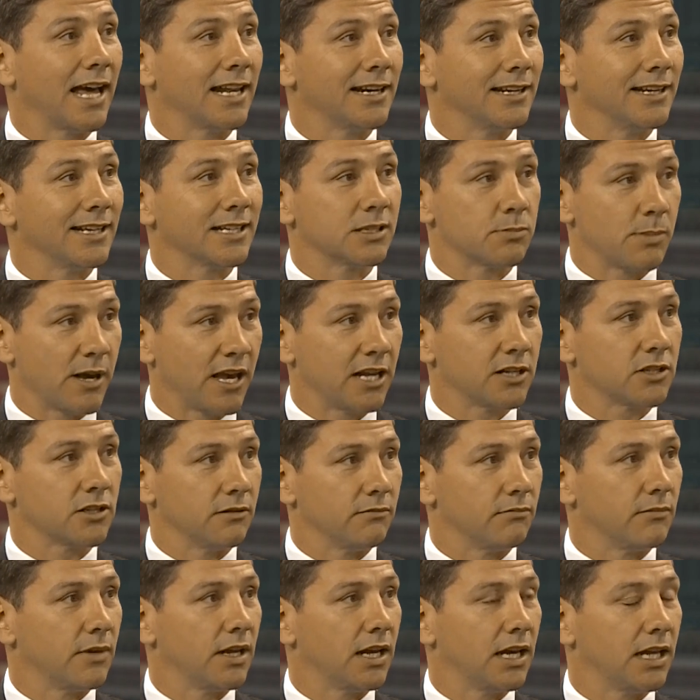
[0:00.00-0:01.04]
that
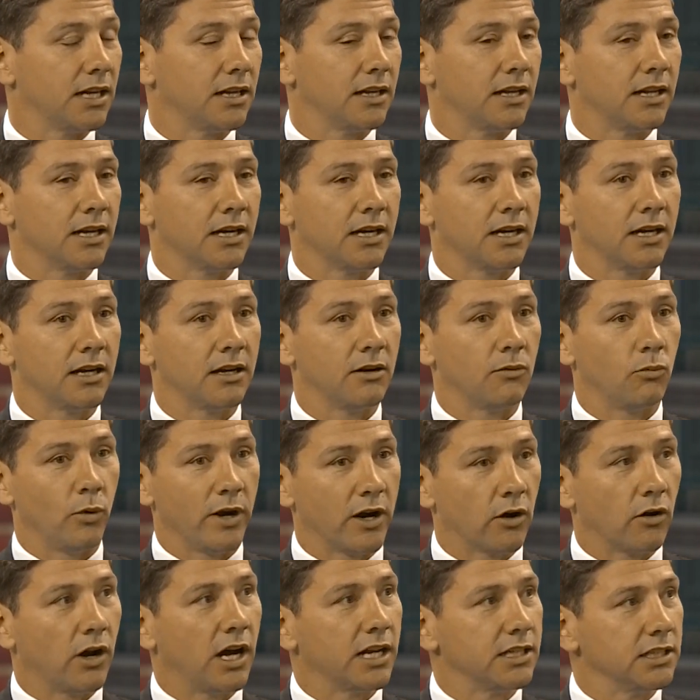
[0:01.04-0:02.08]
expansion, and
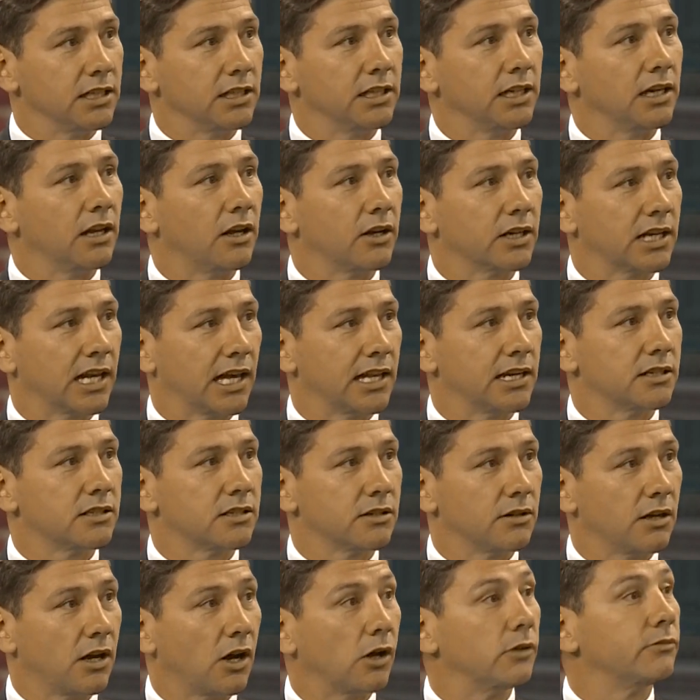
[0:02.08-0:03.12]
we're ideally located
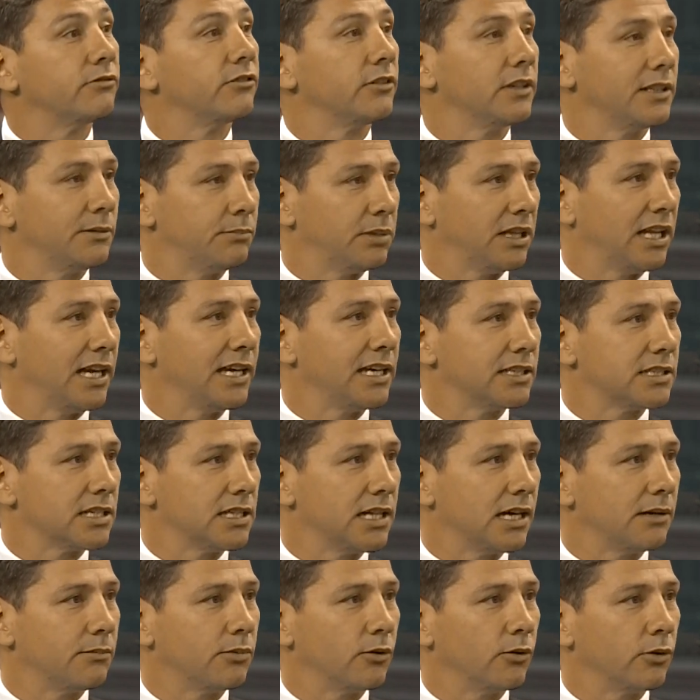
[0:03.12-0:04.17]
to hopefully play
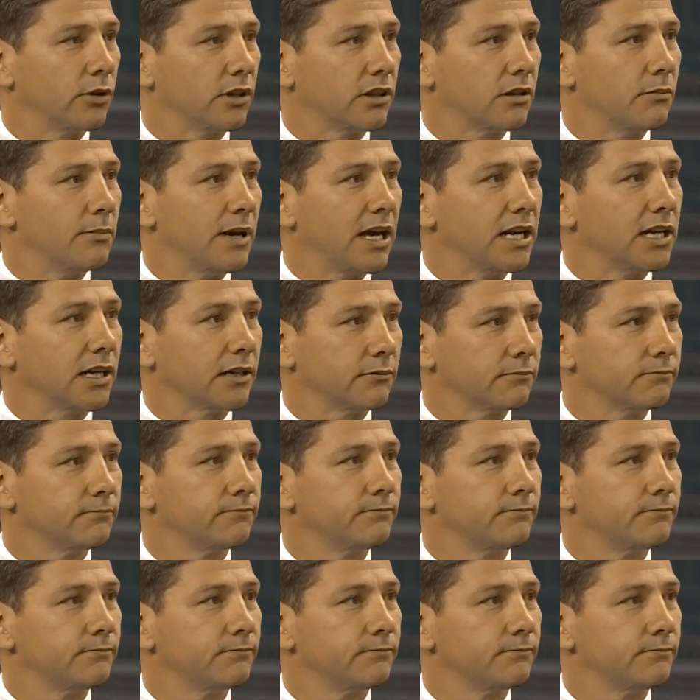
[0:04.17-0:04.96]
into that broader thematic.